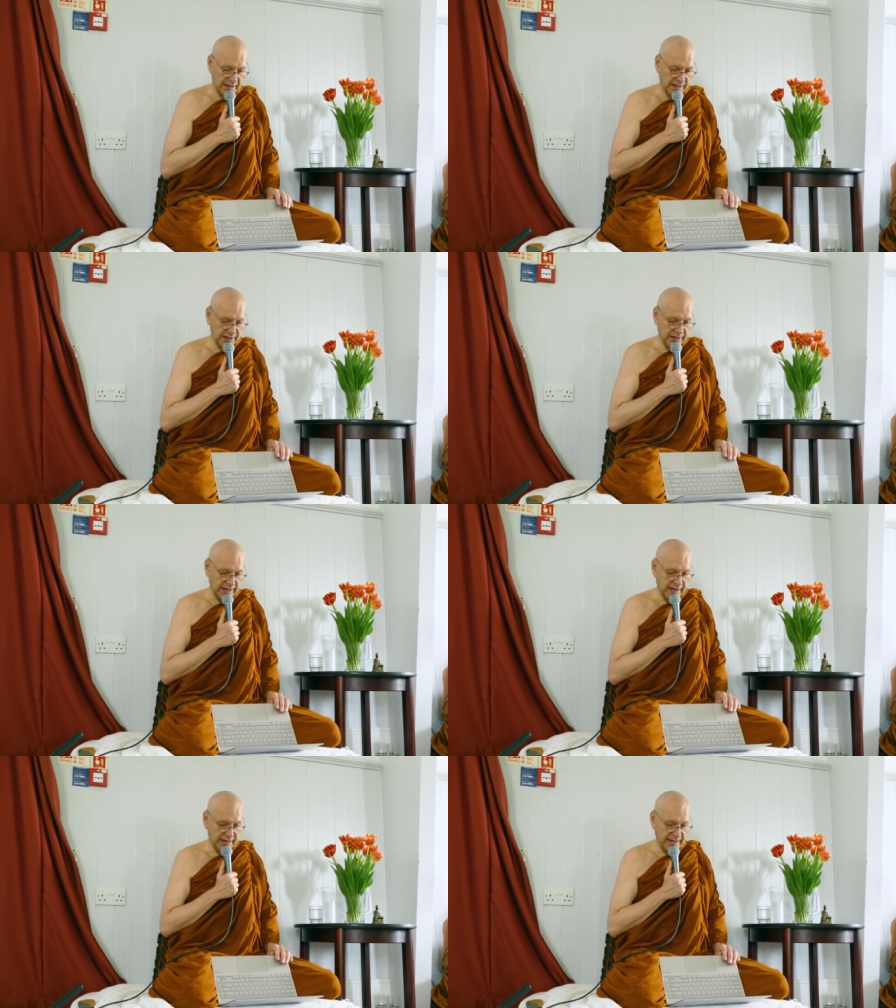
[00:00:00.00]
Yeah,
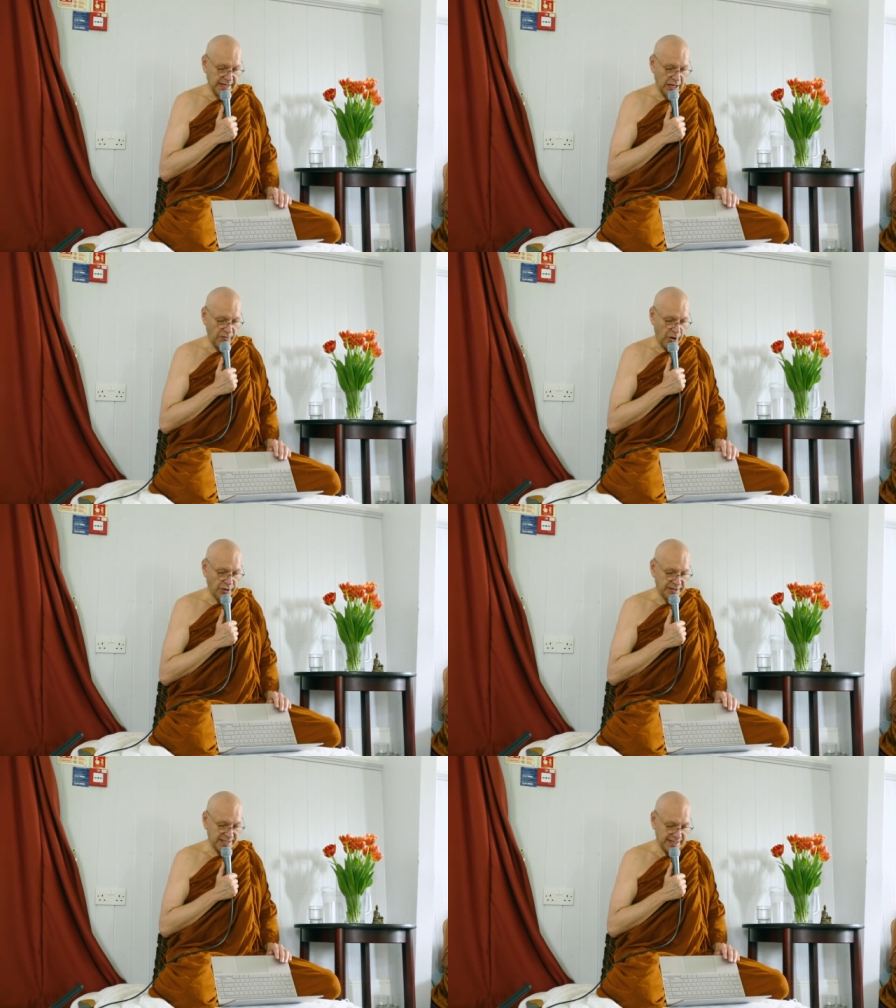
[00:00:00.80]
the idea
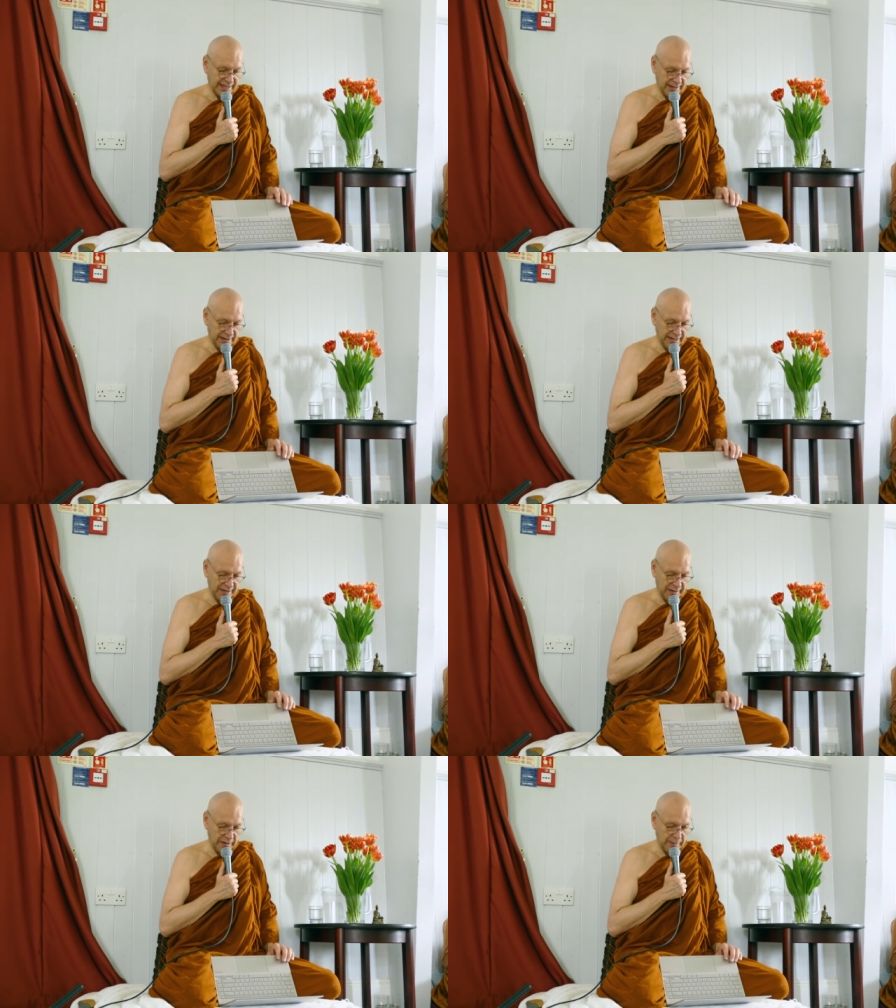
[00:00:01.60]
unsettled
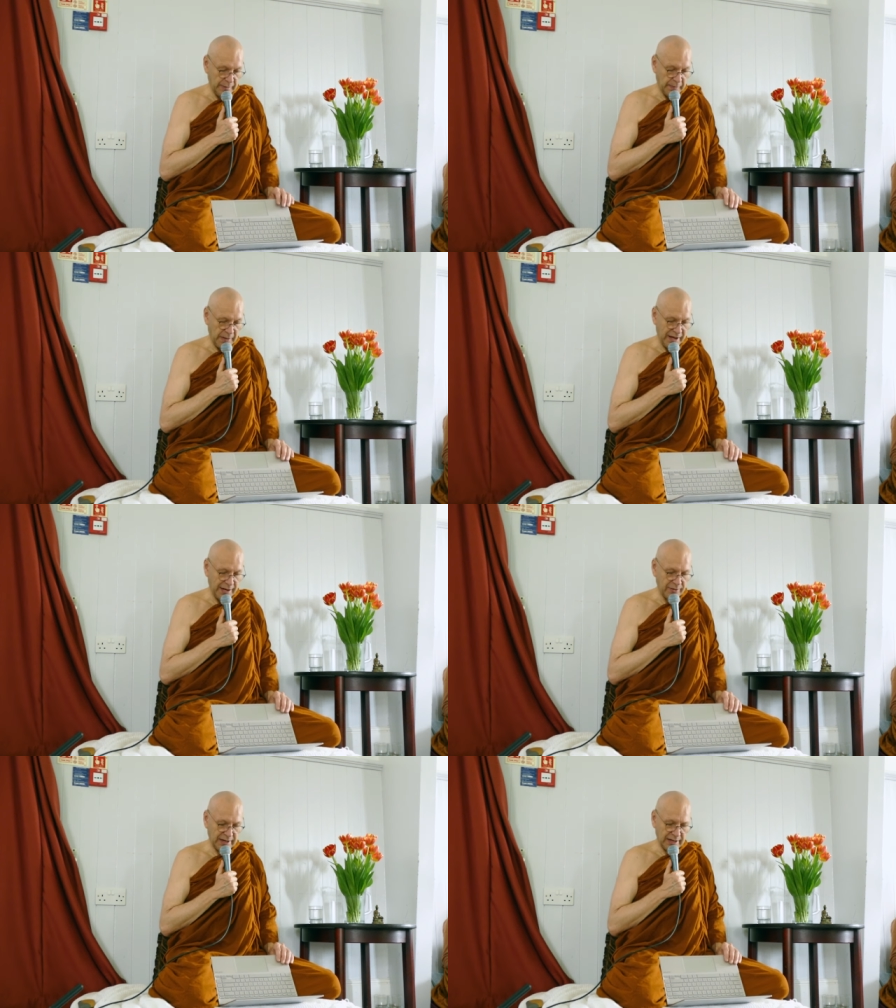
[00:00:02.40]
here
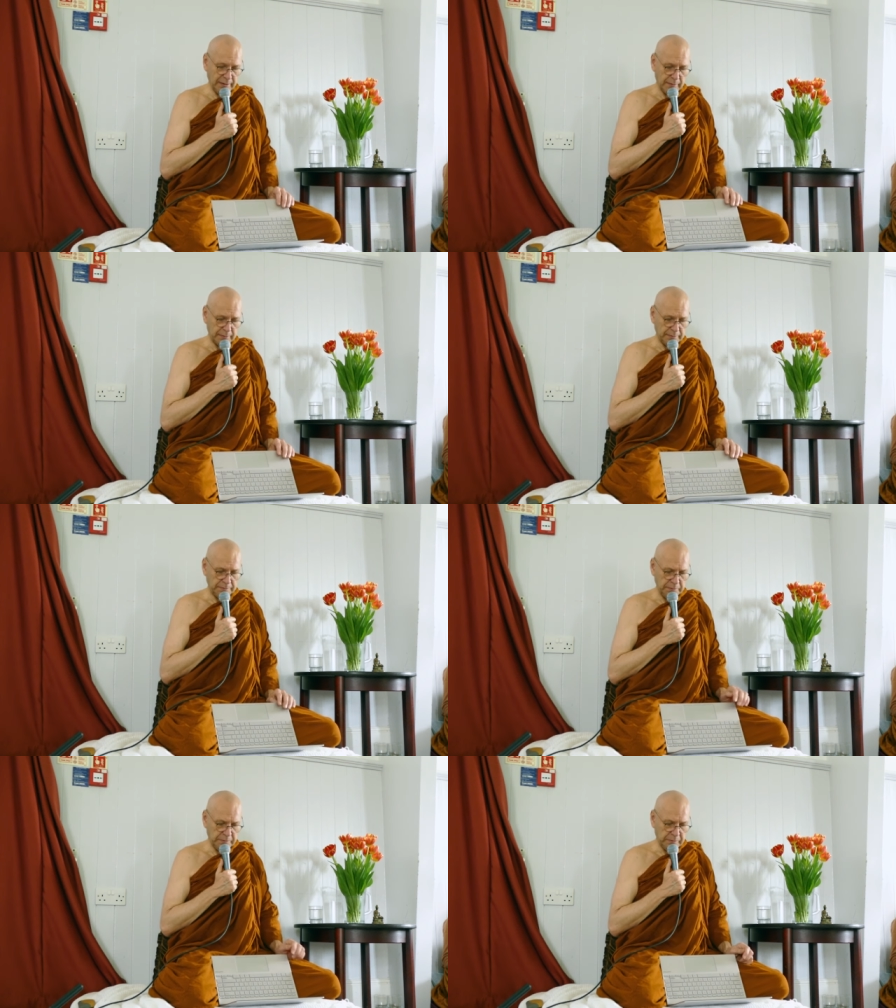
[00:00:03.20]
apparently
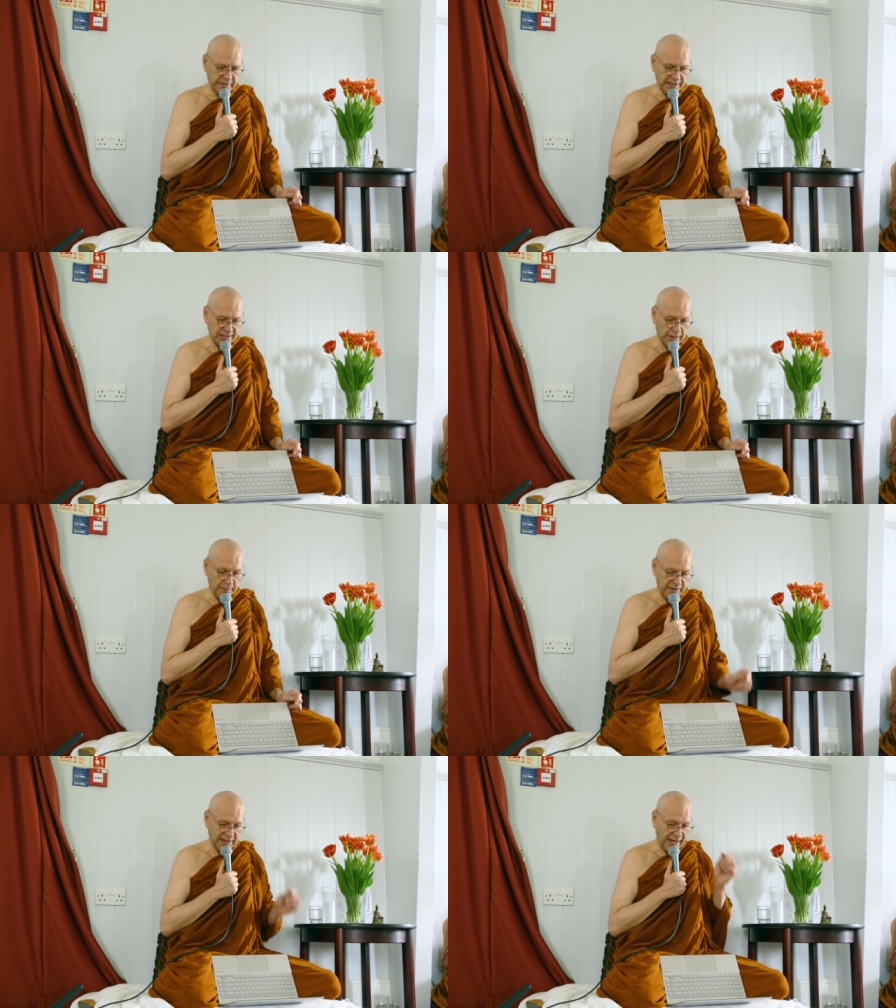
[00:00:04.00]
means
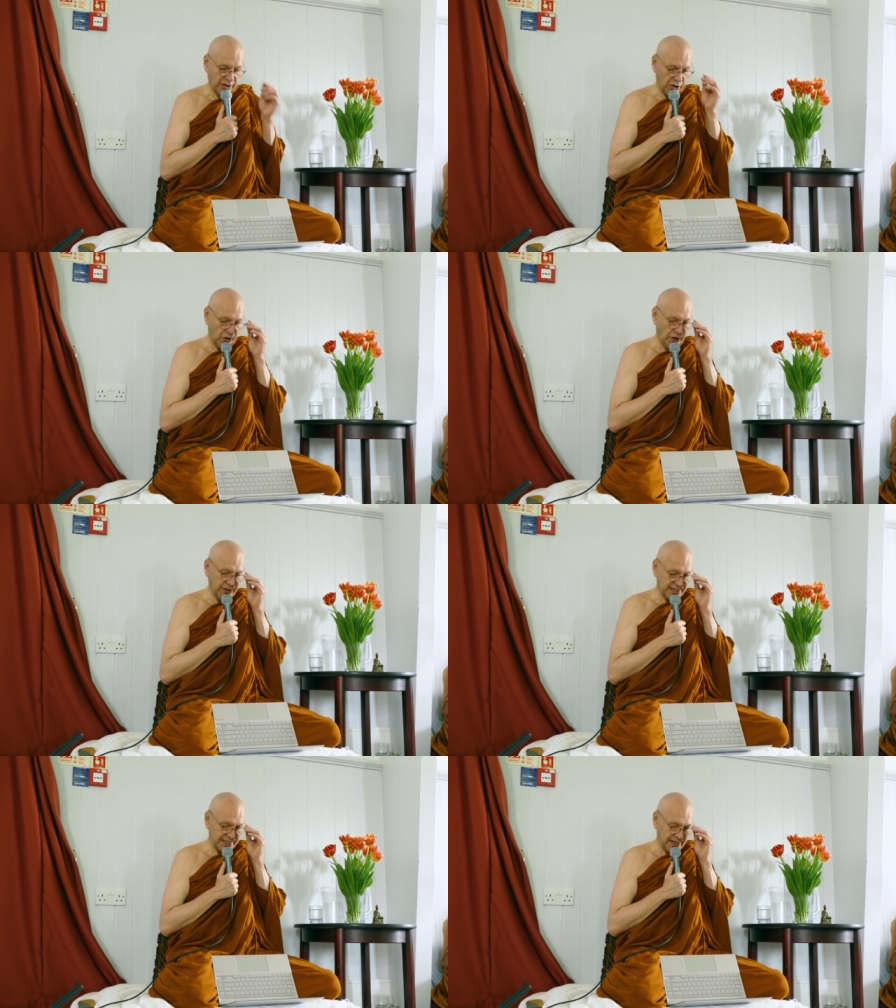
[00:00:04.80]
something like
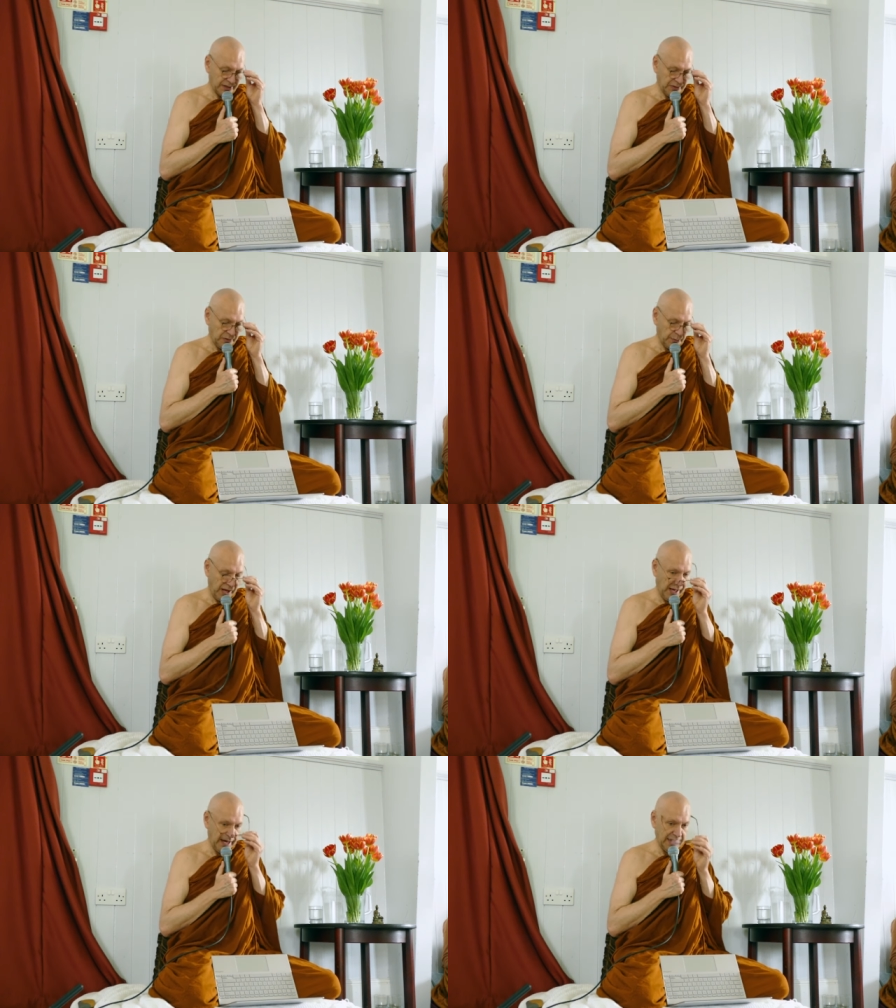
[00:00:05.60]
unsettled
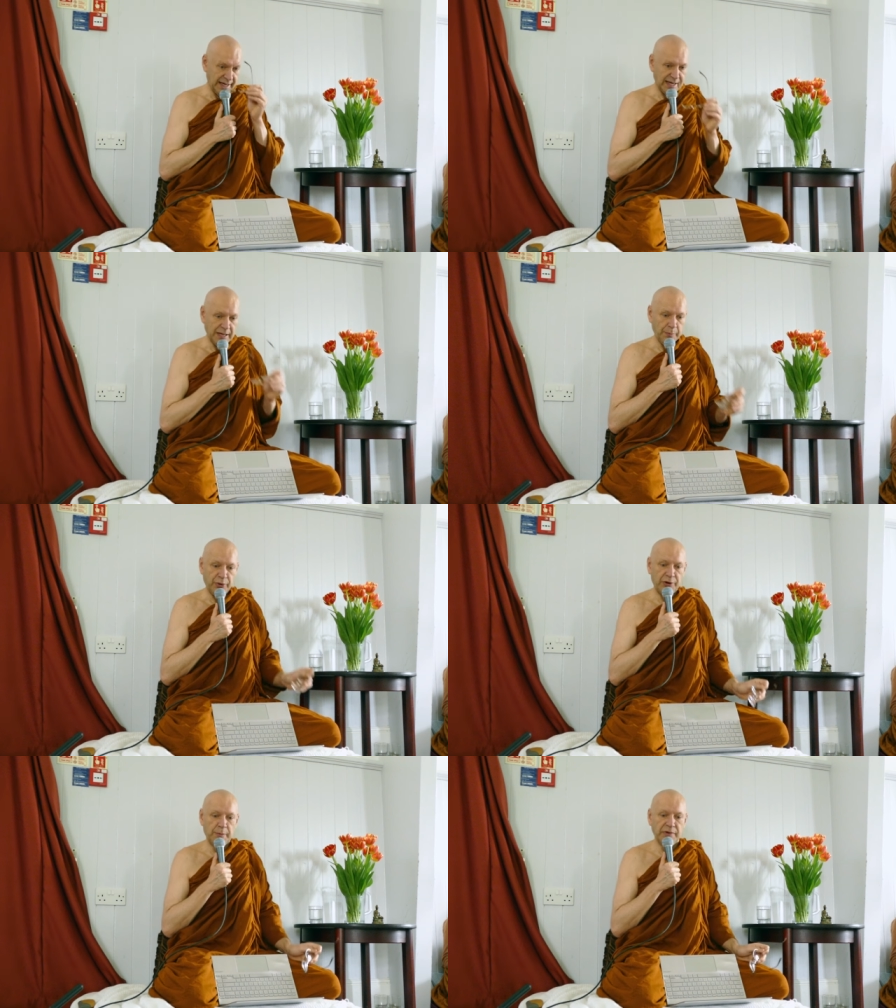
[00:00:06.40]
by
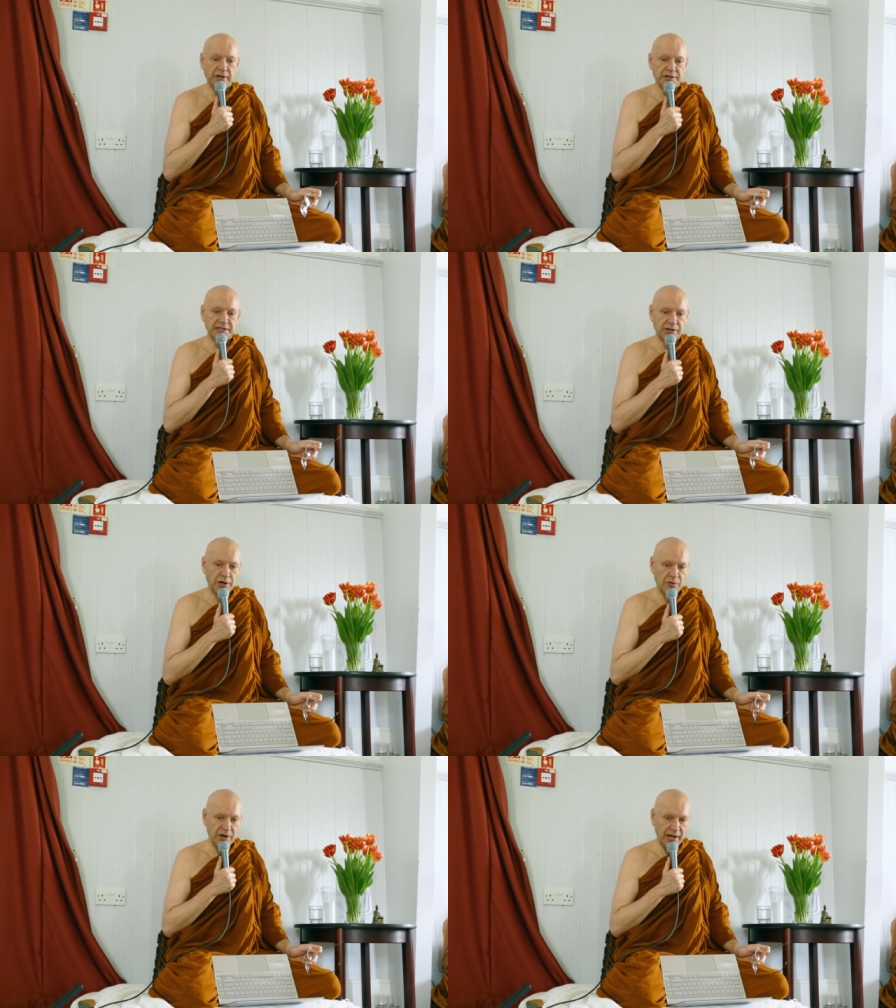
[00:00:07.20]
impermanence or
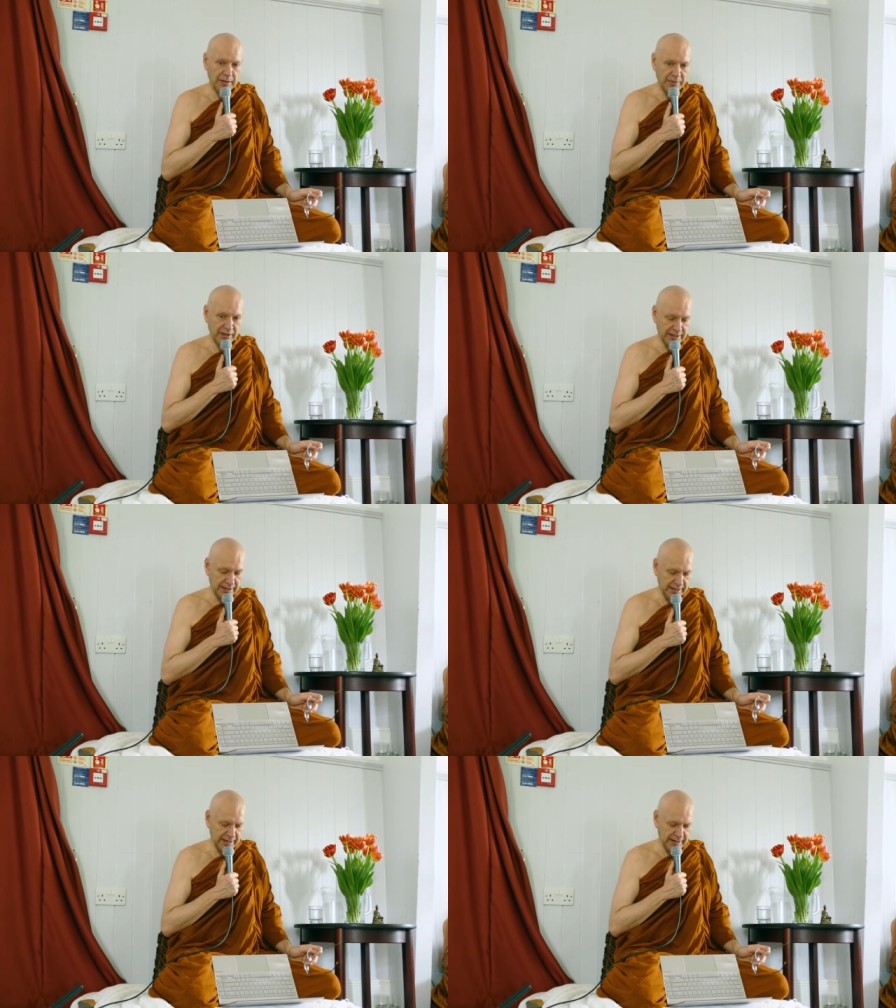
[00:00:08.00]

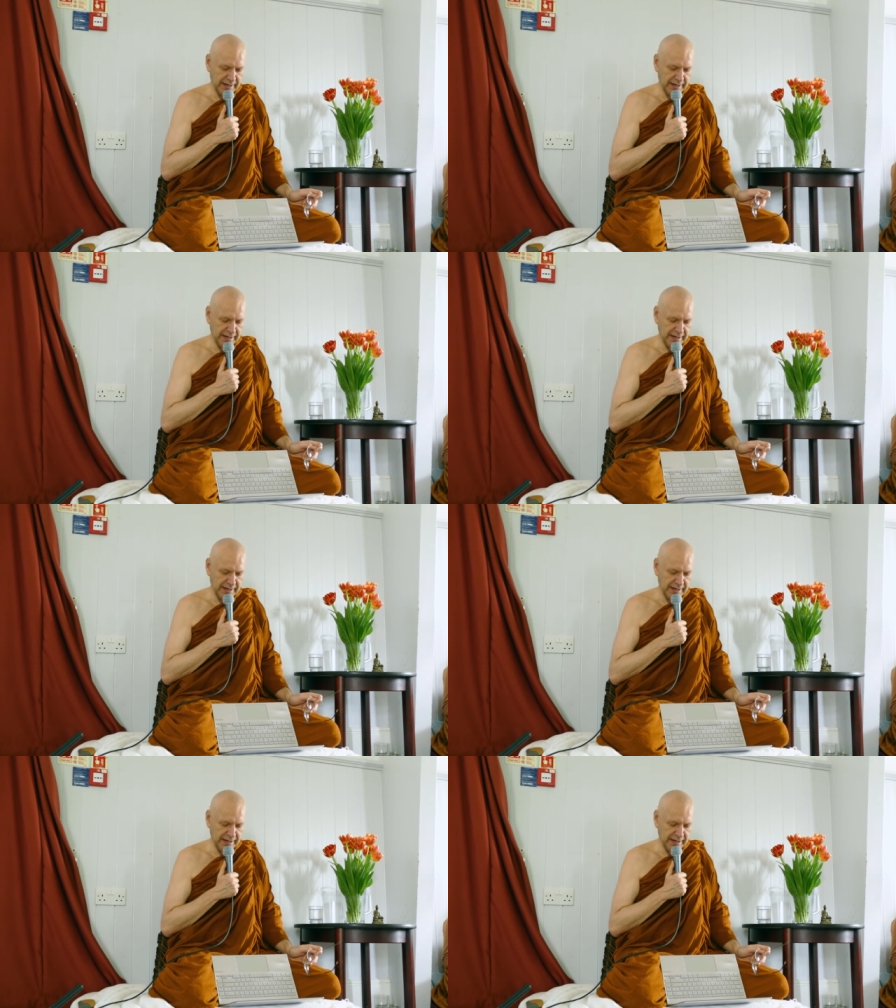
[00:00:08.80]
unreliability. Yeah.